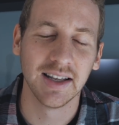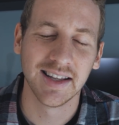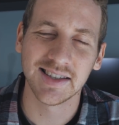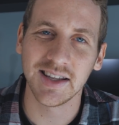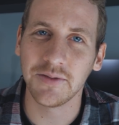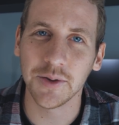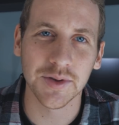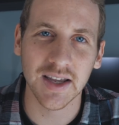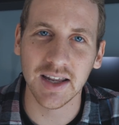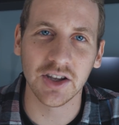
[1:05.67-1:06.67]
see if it
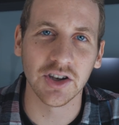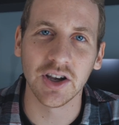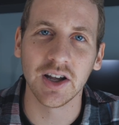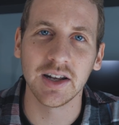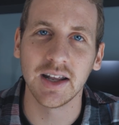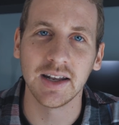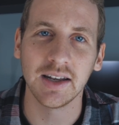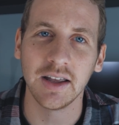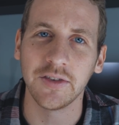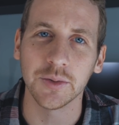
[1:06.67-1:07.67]
was any good, and
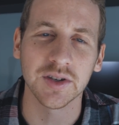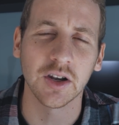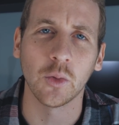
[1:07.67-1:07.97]
if it was going to